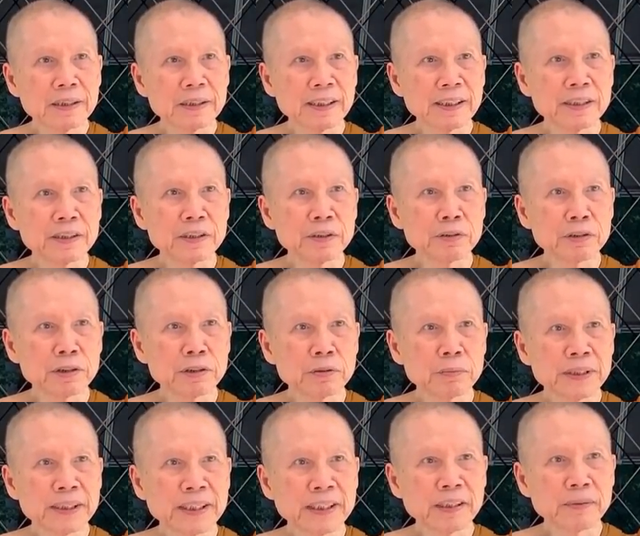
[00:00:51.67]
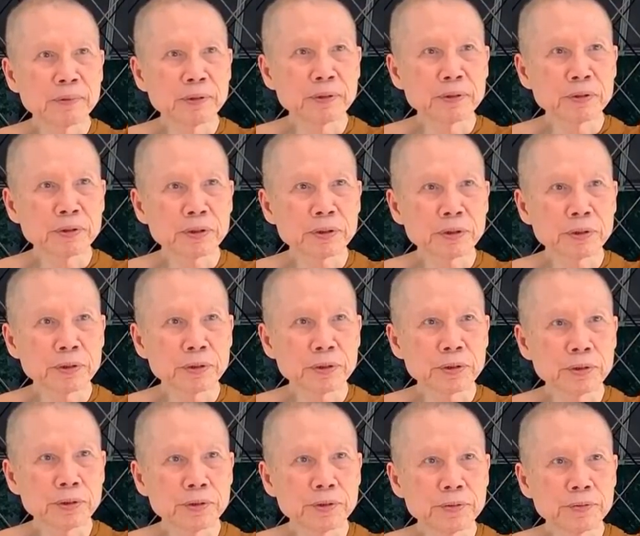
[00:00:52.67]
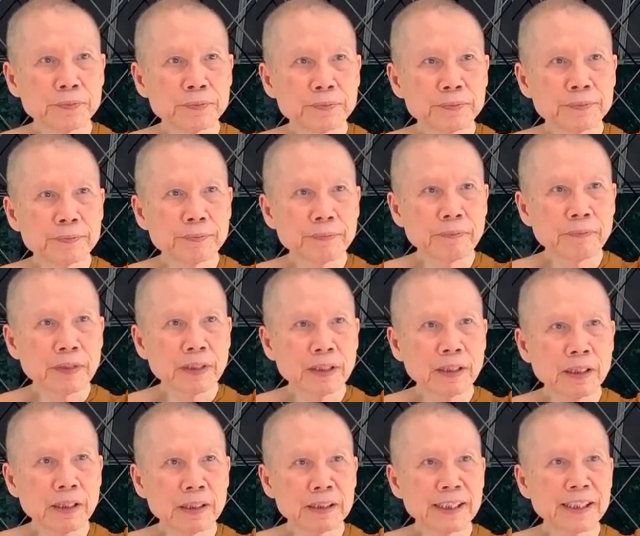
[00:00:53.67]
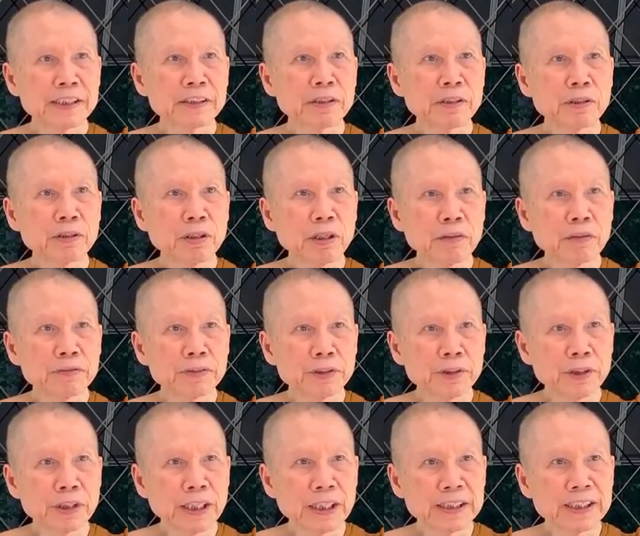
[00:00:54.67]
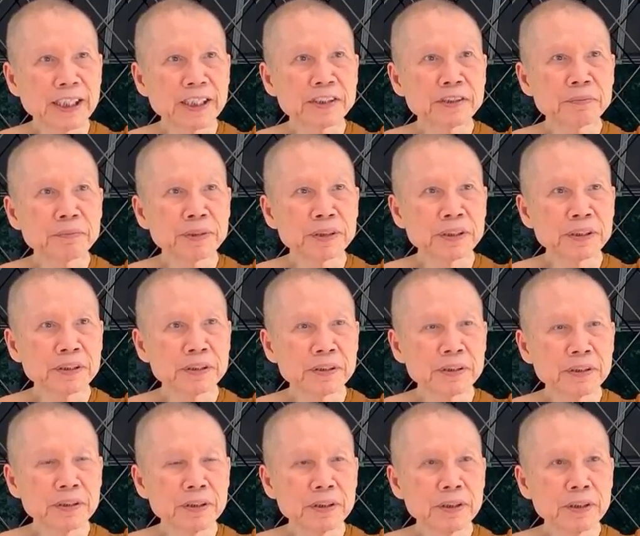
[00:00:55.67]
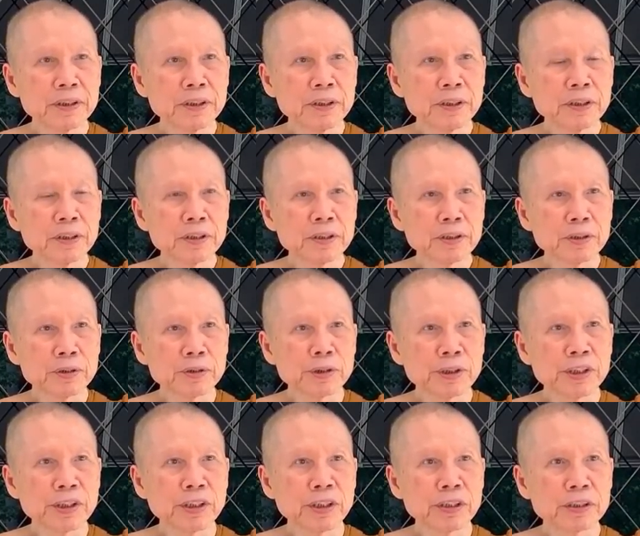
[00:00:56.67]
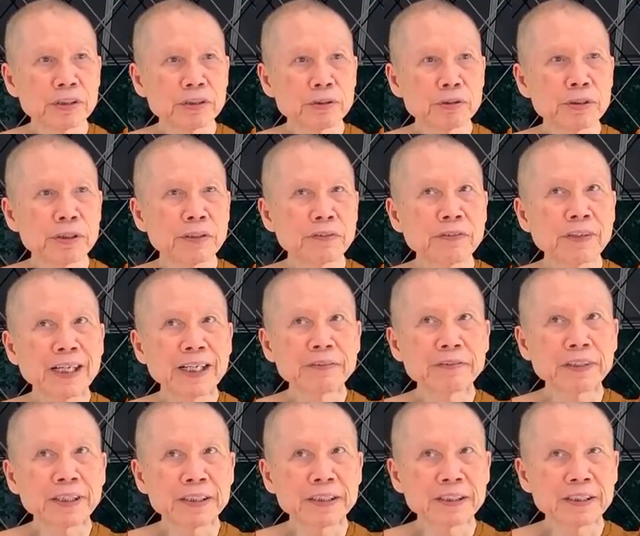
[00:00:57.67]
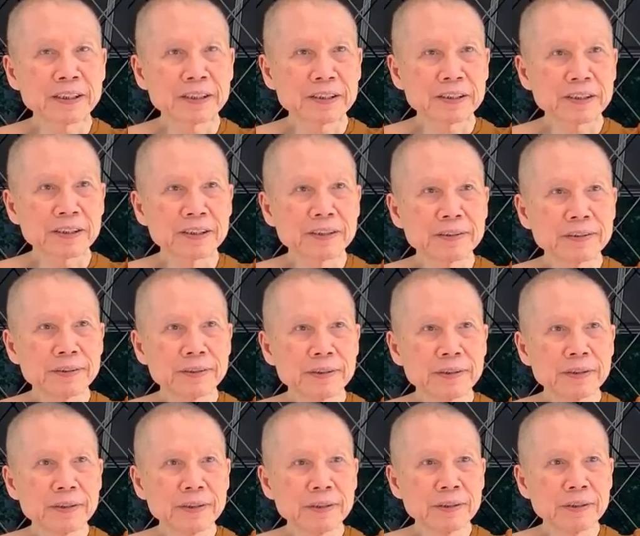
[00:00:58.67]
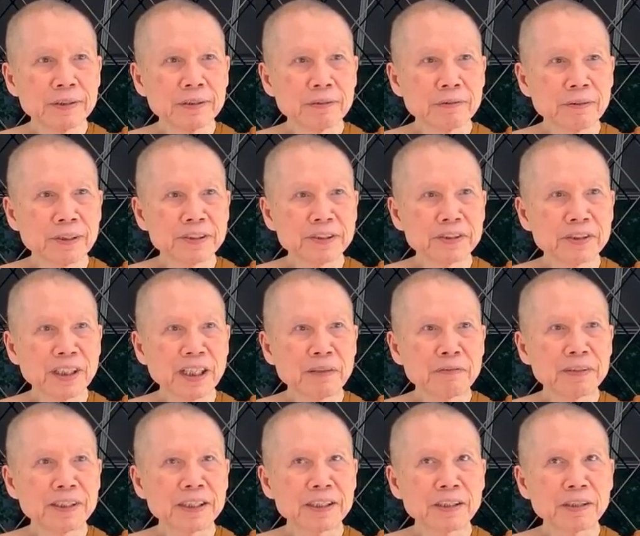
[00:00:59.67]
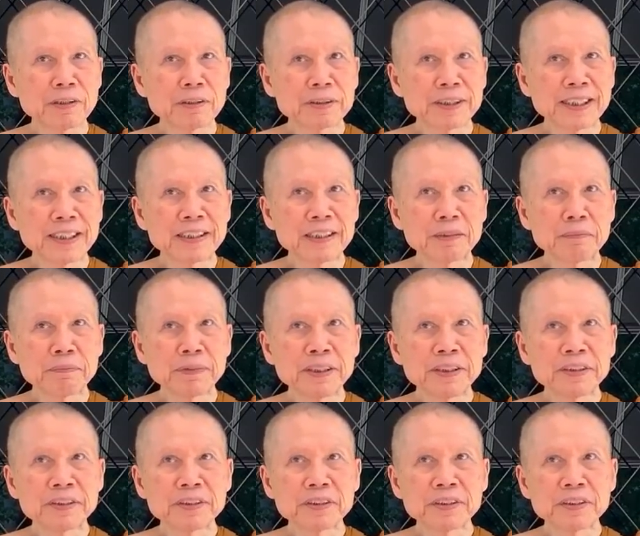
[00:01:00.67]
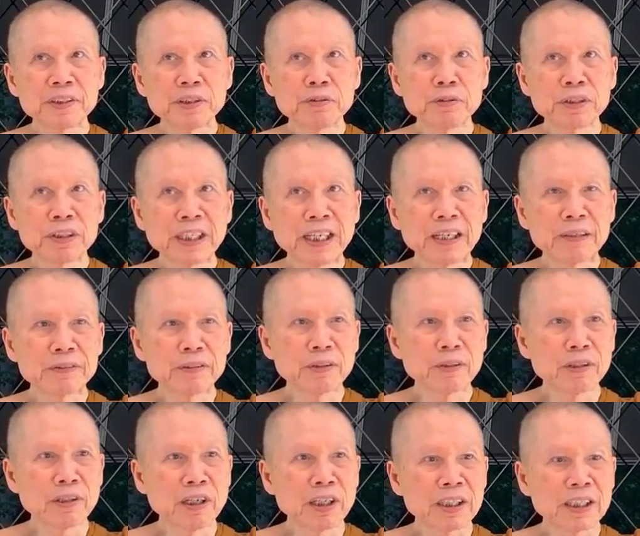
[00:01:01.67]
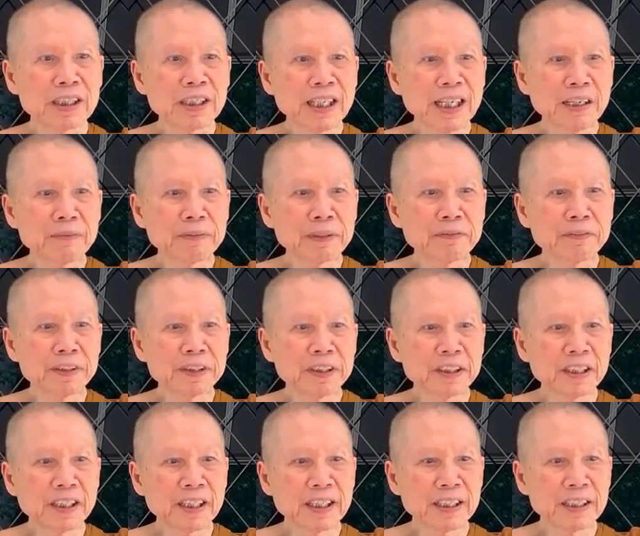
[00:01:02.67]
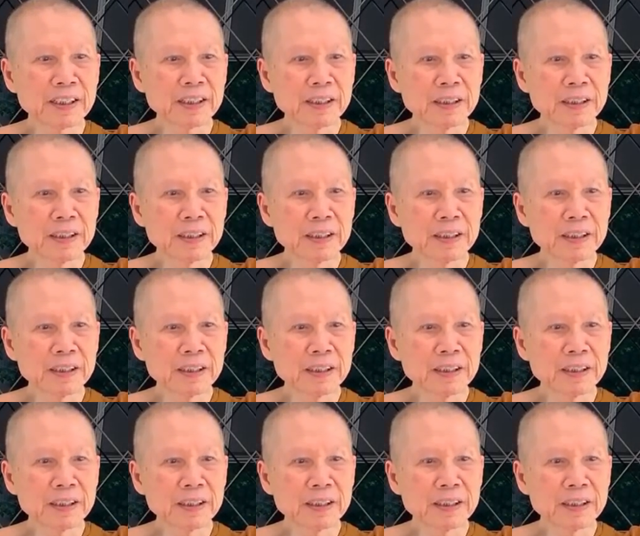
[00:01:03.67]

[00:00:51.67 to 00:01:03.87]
Then you will be able to let go of your attachment to the five khandhas. Once you have let go, then it means you will no longer have avijja